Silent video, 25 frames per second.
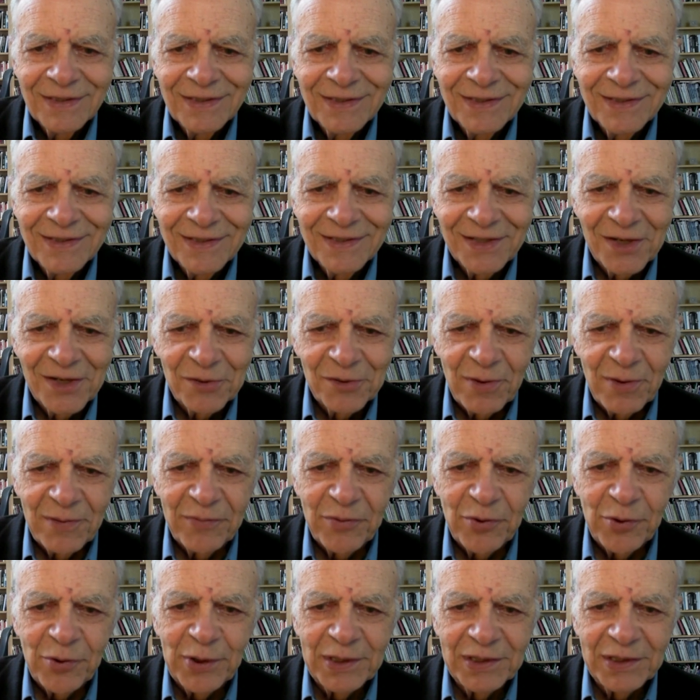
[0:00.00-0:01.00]
Hello
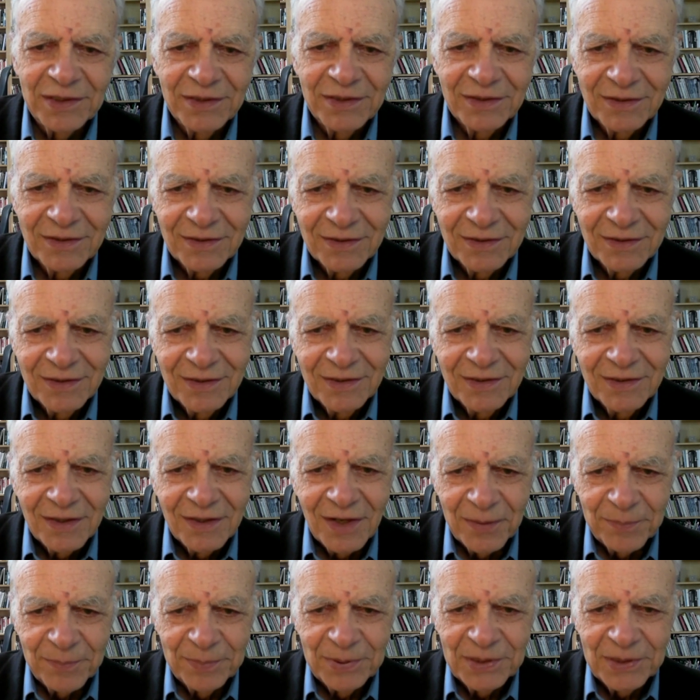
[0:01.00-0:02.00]
everyone,
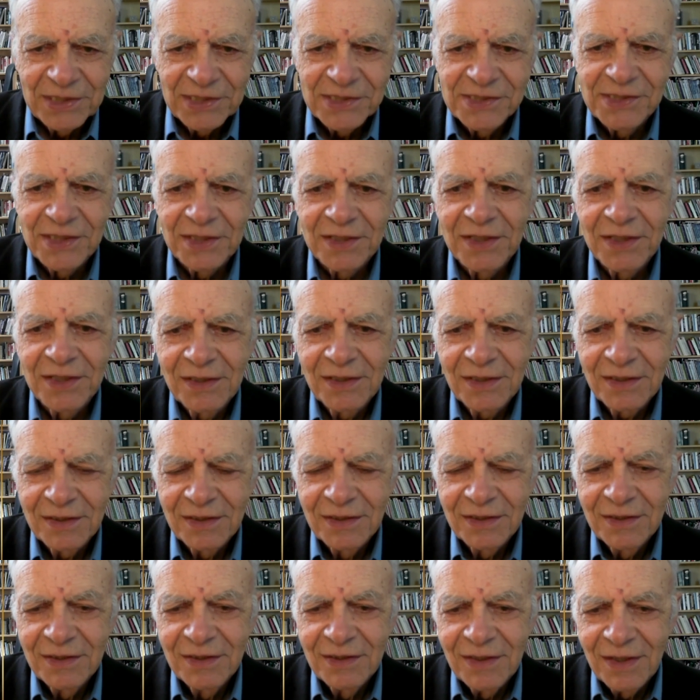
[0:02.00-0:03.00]
I'm Peter Singer
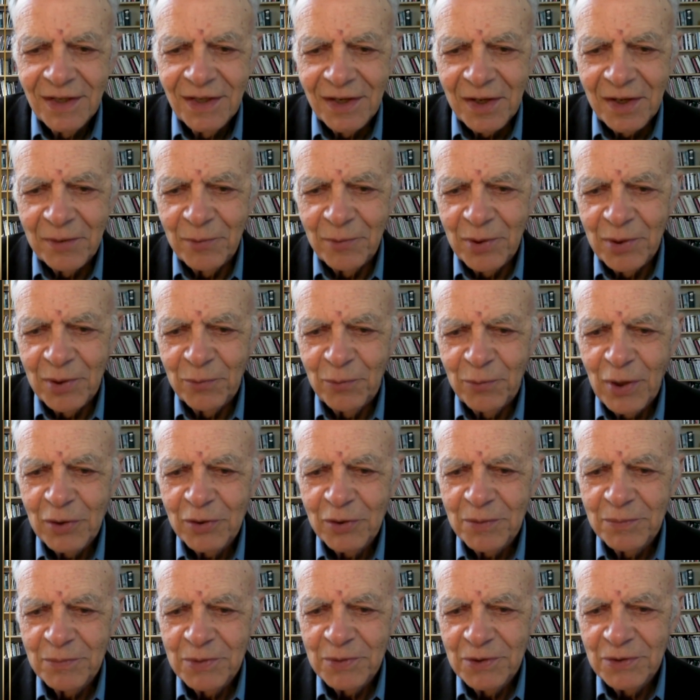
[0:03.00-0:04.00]
and I want to
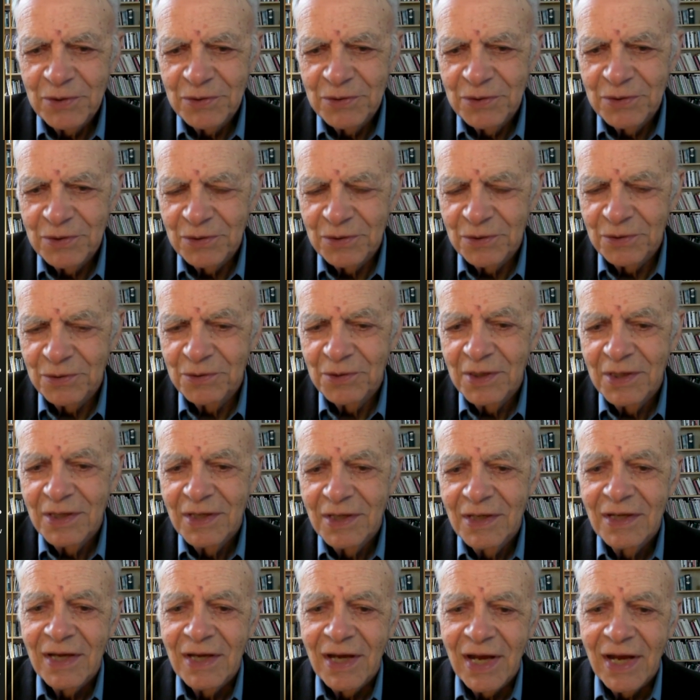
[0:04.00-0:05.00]
welcome you to
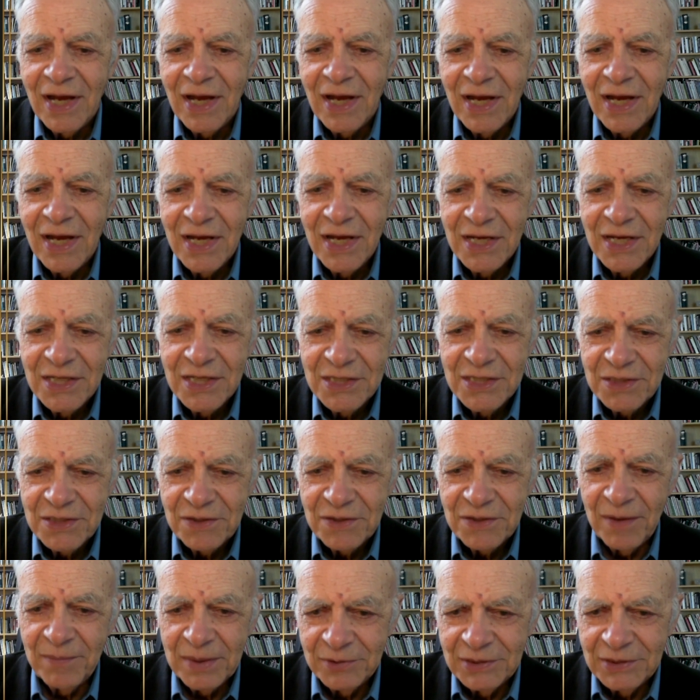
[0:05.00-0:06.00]
Asia Farm
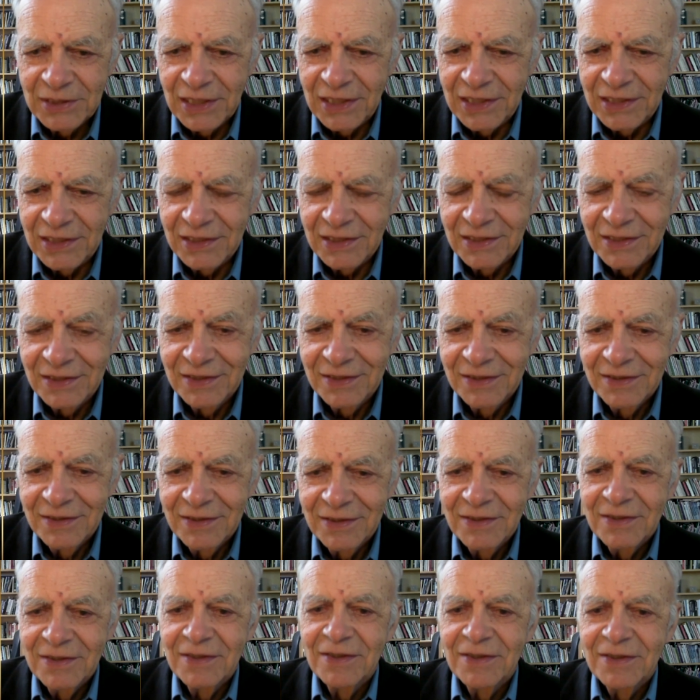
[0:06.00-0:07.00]
Animal Day.
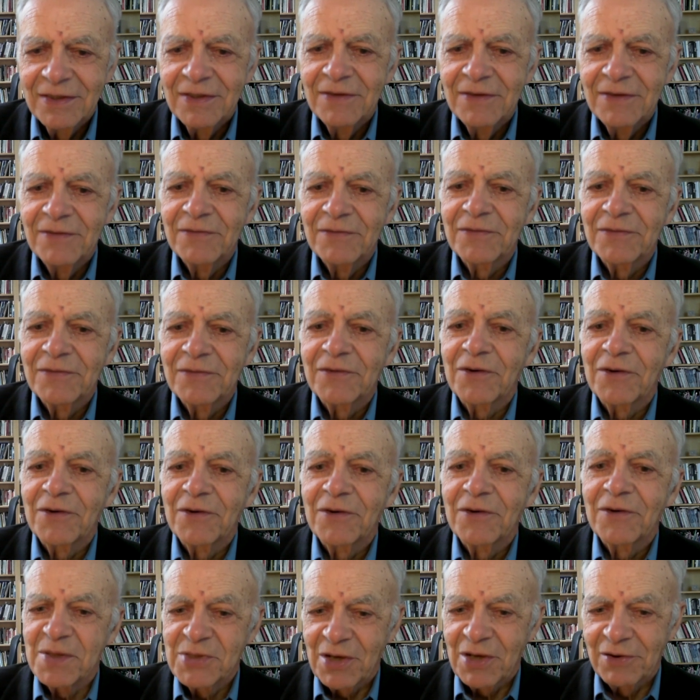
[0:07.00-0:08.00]
Of course, I'm sorry
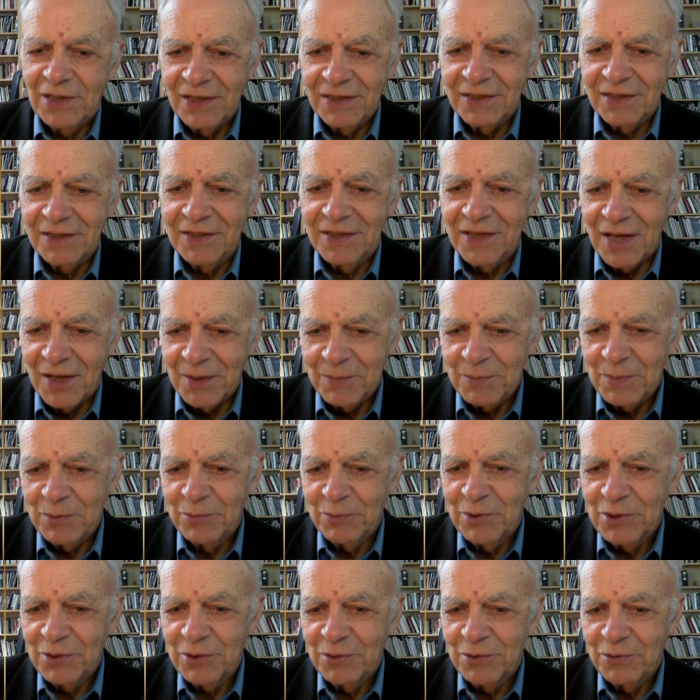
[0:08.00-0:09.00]
that I can't be with
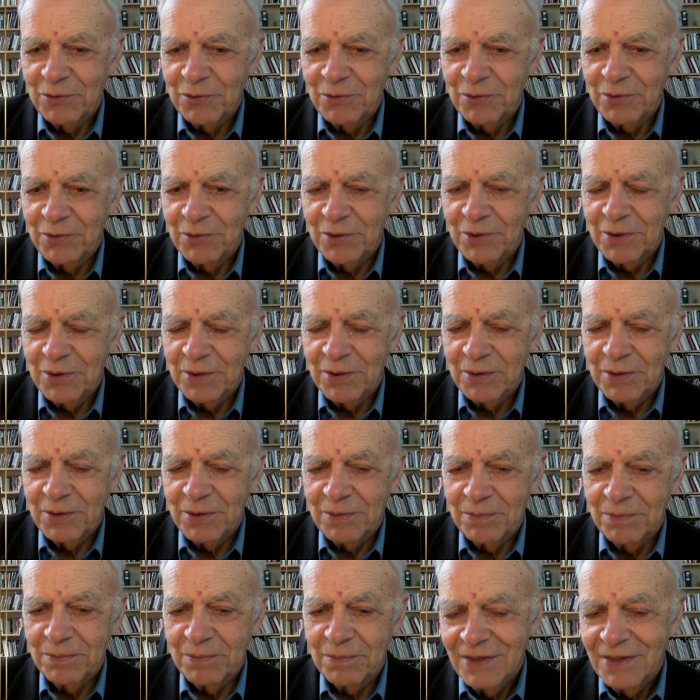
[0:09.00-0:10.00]
you in person,
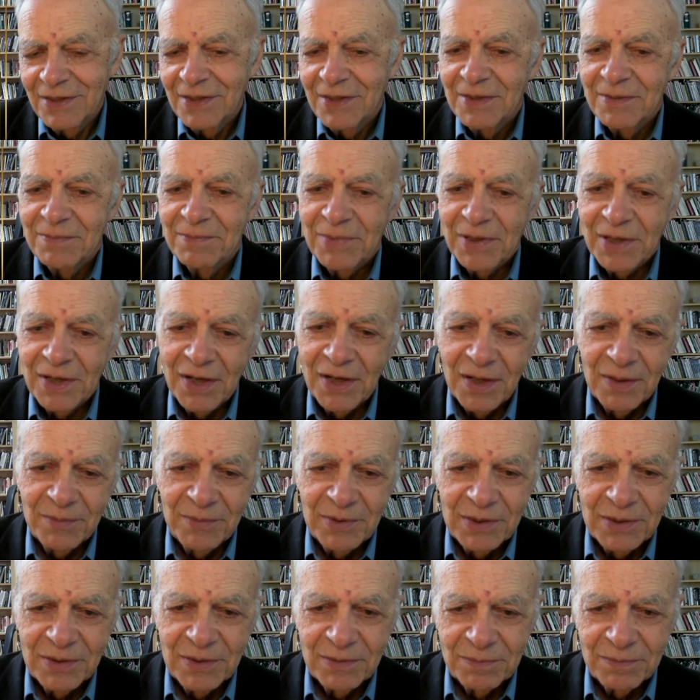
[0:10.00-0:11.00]
but I'm
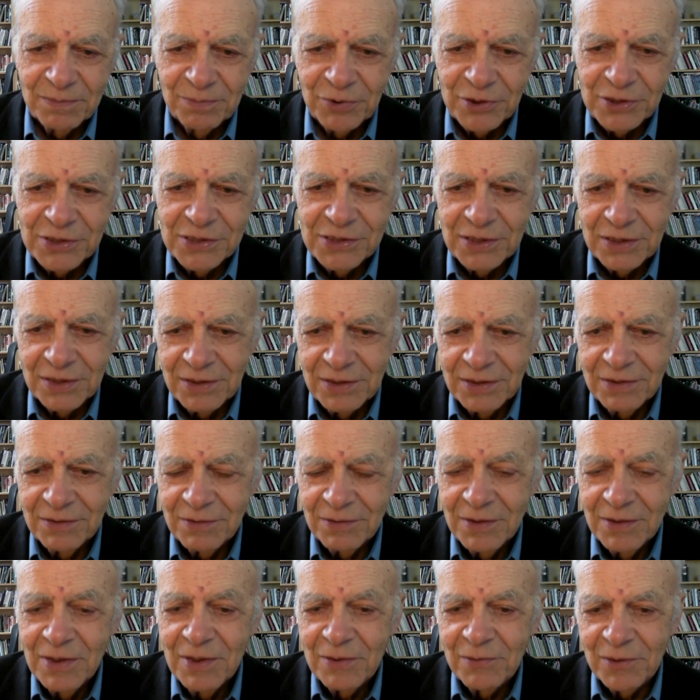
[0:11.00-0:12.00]
in Princeton
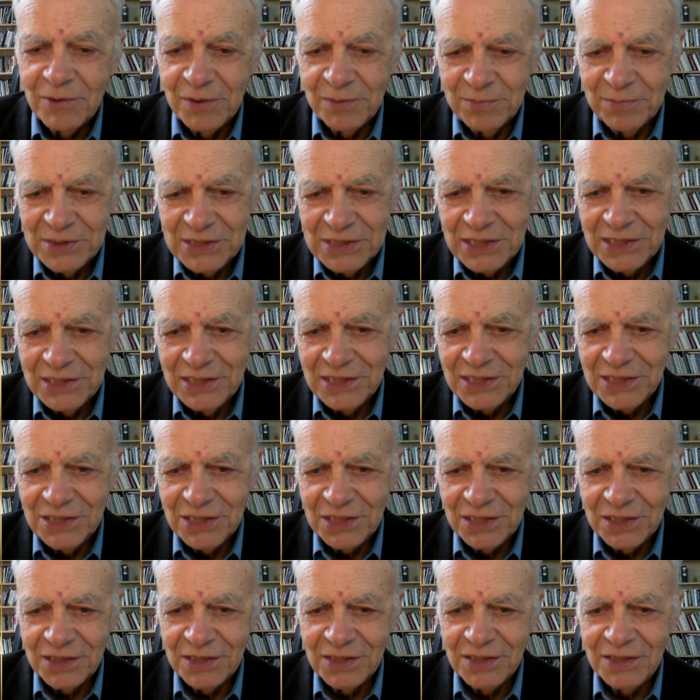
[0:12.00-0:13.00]
with a busy
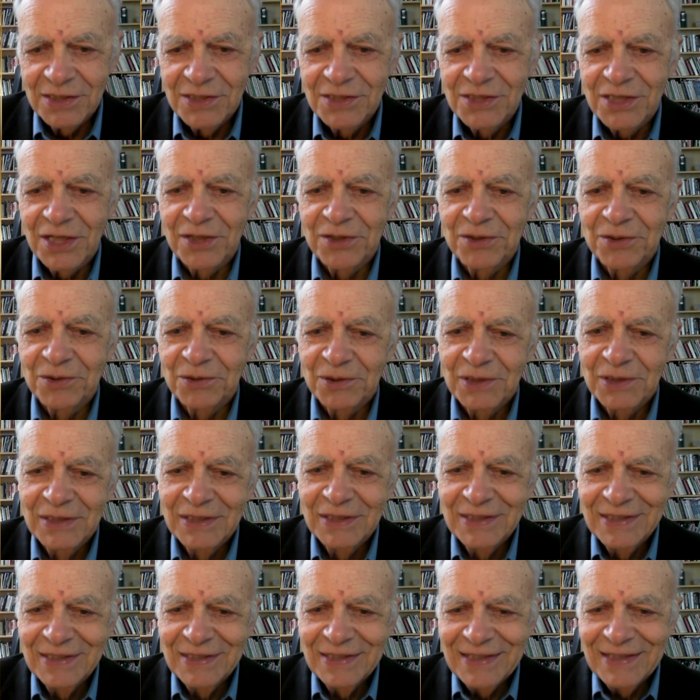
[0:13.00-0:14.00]
teaching schedule
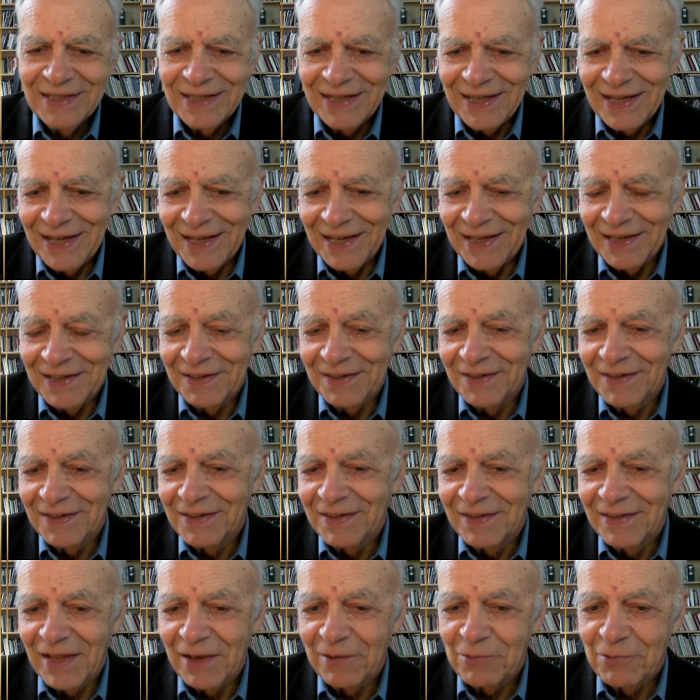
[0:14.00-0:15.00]
and
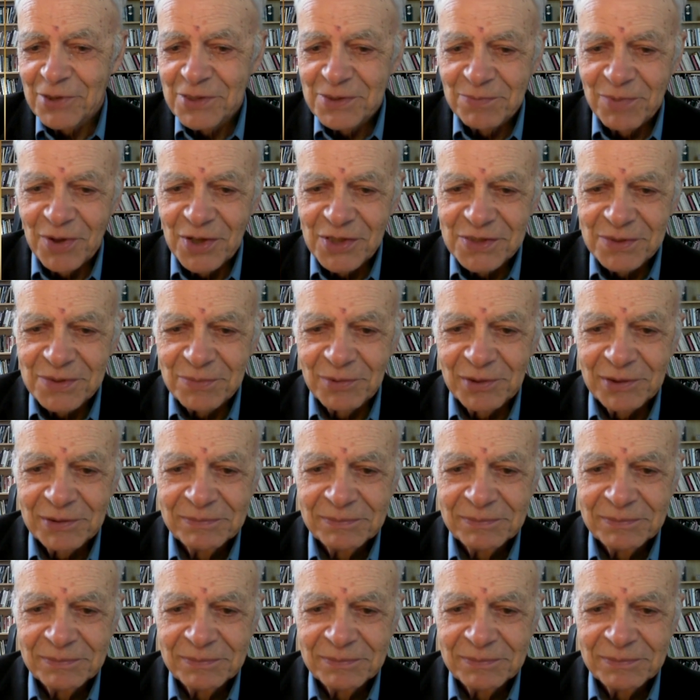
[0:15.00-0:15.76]
that wasn't possible.